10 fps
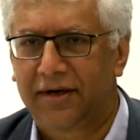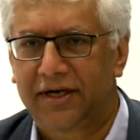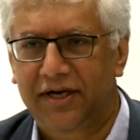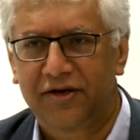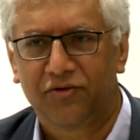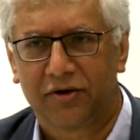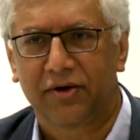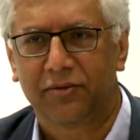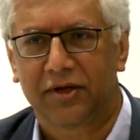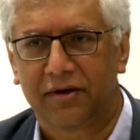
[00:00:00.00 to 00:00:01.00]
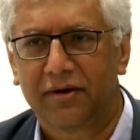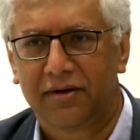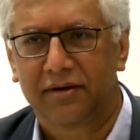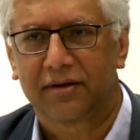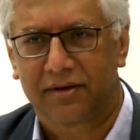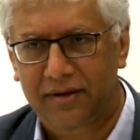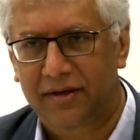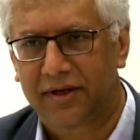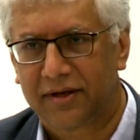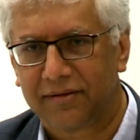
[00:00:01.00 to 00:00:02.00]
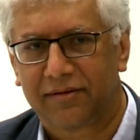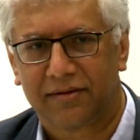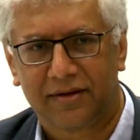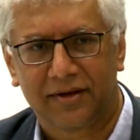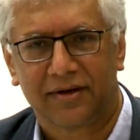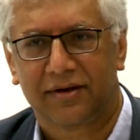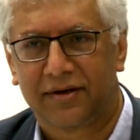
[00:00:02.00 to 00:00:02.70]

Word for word: I tend to agree with her. You know, that,